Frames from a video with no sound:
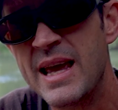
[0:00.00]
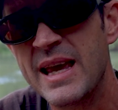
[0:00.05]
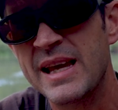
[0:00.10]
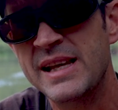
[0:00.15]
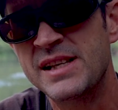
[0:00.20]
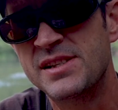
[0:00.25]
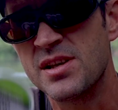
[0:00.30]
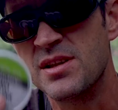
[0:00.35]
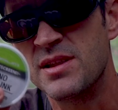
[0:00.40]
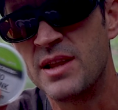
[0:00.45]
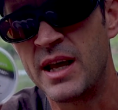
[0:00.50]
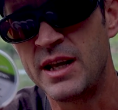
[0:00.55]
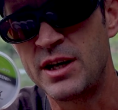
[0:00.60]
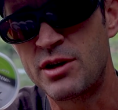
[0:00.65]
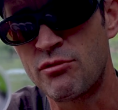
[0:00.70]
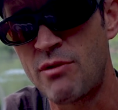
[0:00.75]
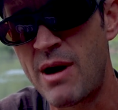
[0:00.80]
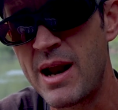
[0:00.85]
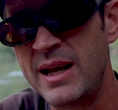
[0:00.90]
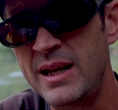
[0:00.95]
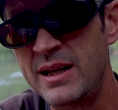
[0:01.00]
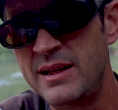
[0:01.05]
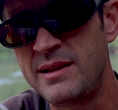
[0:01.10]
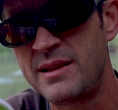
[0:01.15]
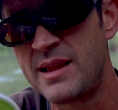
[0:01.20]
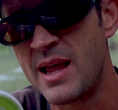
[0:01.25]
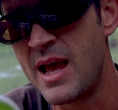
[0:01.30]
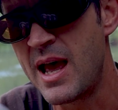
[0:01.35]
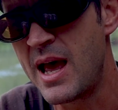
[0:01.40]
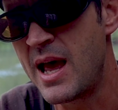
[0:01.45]
is that they grade
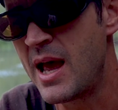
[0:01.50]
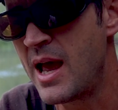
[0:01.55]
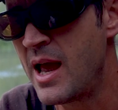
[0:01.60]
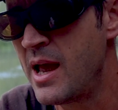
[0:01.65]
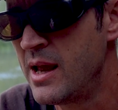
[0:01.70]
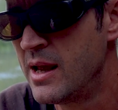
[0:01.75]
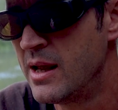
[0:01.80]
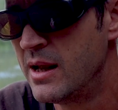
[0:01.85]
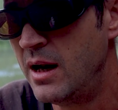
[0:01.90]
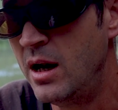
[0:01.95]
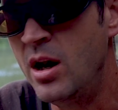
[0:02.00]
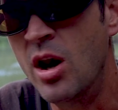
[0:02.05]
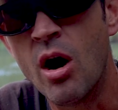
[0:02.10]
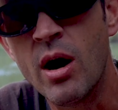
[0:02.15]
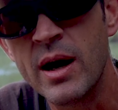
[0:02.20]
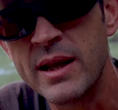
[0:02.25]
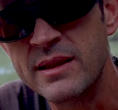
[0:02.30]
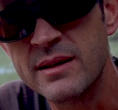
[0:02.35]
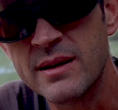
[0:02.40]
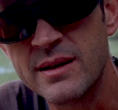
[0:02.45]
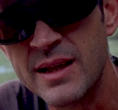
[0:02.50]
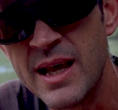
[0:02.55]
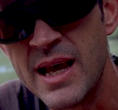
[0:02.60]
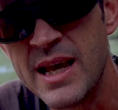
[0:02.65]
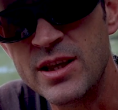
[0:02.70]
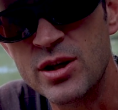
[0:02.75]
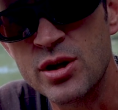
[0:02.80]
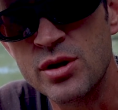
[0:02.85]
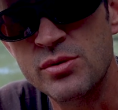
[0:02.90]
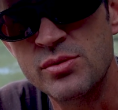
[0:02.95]
their line that they're
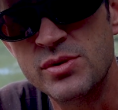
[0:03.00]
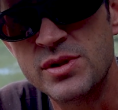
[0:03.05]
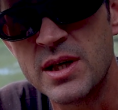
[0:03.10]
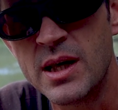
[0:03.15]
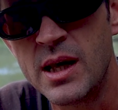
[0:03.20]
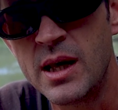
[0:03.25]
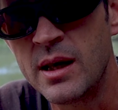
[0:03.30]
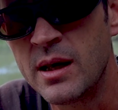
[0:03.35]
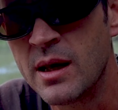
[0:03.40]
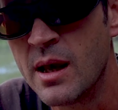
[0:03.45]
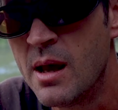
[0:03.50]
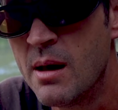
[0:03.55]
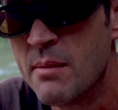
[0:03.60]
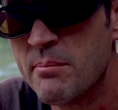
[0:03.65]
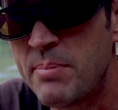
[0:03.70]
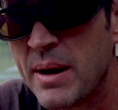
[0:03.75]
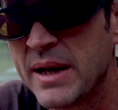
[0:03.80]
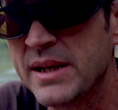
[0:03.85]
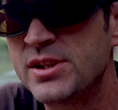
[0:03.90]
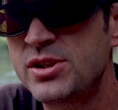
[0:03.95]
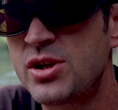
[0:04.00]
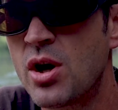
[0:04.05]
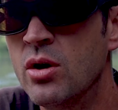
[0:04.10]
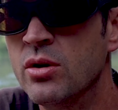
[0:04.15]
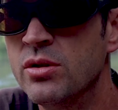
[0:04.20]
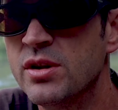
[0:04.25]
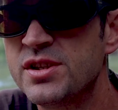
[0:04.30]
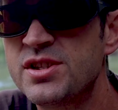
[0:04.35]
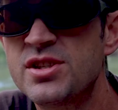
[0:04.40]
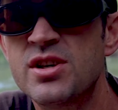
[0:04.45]
using based
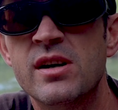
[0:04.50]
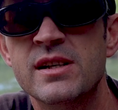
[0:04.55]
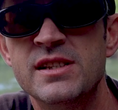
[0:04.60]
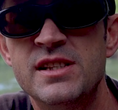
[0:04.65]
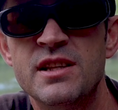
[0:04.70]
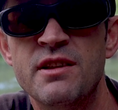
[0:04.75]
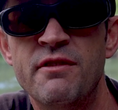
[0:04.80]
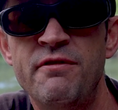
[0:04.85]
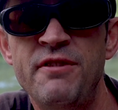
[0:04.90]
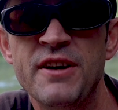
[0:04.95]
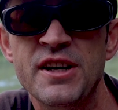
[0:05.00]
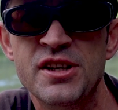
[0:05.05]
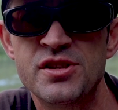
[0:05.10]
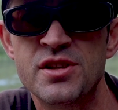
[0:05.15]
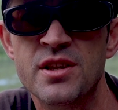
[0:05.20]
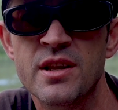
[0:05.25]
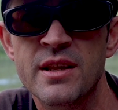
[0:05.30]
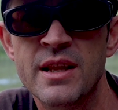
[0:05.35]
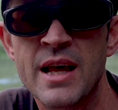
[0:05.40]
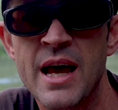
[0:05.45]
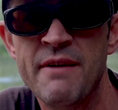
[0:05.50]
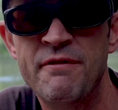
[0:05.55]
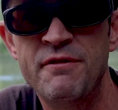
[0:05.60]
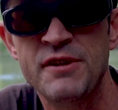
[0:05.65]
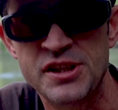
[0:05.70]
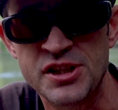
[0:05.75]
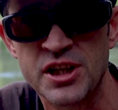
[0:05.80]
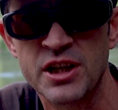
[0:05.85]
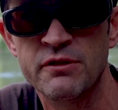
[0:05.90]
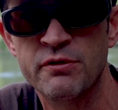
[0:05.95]
on the size of the fish that they're
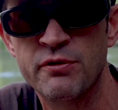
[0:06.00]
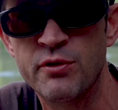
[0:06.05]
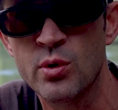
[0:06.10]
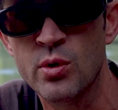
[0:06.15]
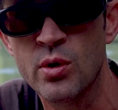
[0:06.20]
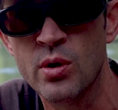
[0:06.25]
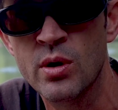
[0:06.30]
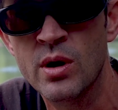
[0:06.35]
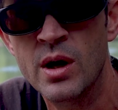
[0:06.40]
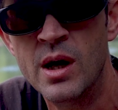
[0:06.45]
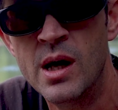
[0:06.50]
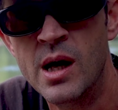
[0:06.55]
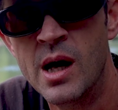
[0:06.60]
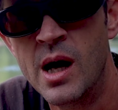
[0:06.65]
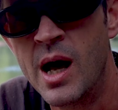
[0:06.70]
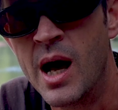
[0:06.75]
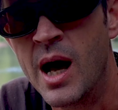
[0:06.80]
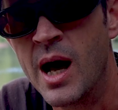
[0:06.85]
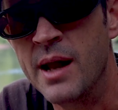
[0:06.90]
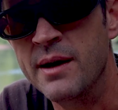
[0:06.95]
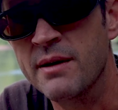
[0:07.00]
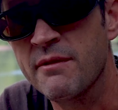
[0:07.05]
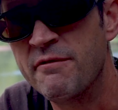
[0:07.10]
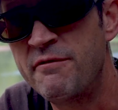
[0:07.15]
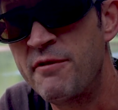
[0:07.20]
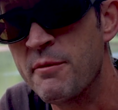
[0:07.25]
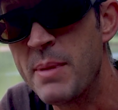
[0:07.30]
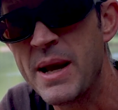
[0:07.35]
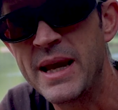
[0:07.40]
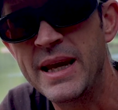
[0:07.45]
fishing for. And
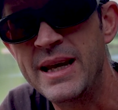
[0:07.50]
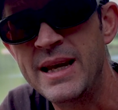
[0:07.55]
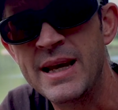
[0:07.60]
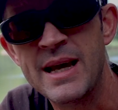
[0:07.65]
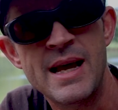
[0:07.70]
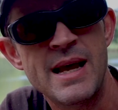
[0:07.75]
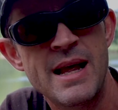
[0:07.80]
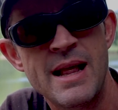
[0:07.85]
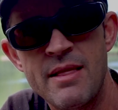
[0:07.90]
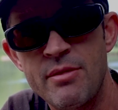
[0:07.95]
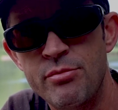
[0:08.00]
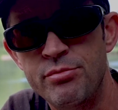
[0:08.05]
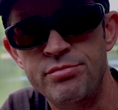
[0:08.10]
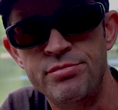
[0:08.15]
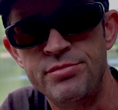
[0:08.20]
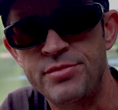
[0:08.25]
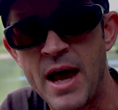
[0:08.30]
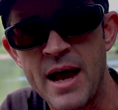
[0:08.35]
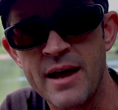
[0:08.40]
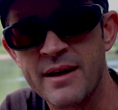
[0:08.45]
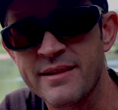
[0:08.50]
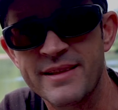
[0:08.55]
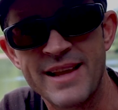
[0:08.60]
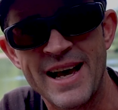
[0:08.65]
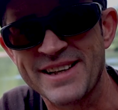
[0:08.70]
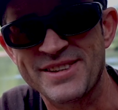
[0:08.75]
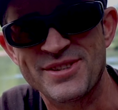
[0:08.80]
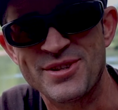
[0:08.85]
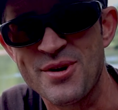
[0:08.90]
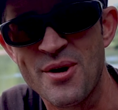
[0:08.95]
for me,
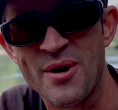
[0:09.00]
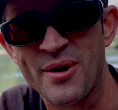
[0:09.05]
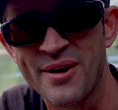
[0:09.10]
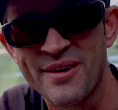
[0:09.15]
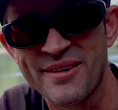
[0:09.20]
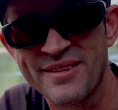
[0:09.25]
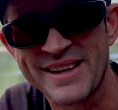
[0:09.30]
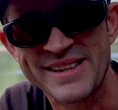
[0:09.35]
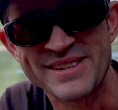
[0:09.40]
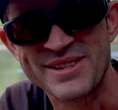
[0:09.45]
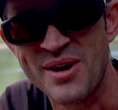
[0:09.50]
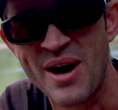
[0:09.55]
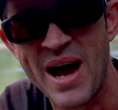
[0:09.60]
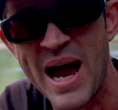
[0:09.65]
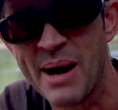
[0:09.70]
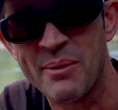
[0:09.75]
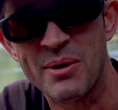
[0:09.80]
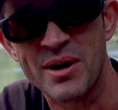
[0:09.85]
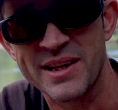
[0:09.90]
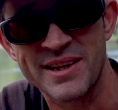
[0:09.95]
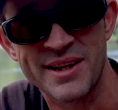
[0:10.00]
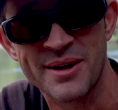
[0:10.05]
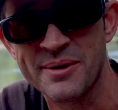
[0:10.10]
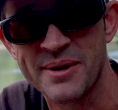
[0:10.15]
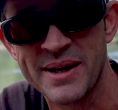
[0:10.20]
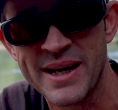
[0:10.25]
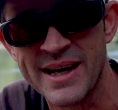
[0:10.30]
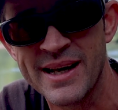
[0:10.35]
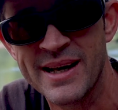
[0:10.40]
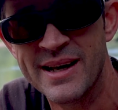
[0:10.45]
that's not how I do
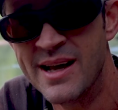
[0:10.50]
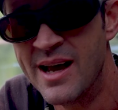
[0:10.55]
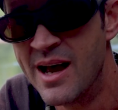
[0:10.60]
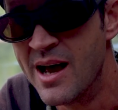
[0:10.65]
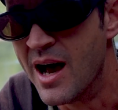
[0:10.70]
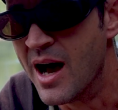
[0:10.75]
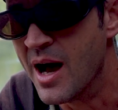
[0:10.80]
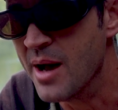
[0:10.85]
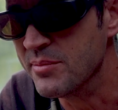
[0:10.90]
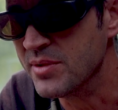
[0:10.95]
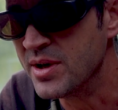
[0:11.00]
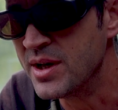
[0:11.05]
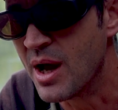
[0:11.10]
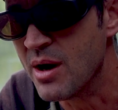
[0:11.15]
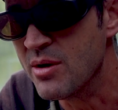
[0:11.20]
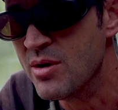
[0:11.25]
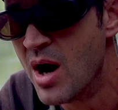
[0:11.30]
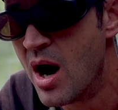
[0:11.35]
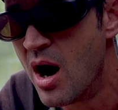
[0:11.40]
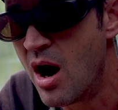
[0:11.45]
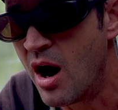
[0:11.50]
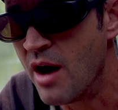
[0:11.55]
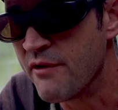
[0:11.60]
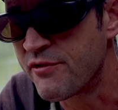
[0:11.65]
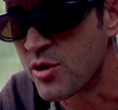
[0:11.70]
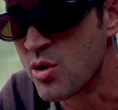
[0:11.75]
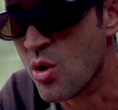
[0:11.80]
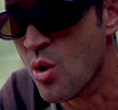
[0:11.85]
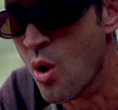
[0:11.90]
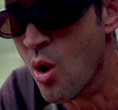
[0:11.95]
it. You know,
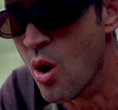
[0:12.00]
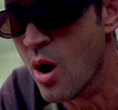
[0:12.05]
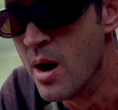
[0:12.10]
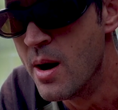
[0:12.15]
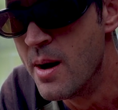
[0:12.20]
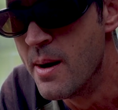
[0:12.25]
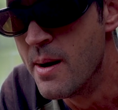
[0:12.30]
I've caught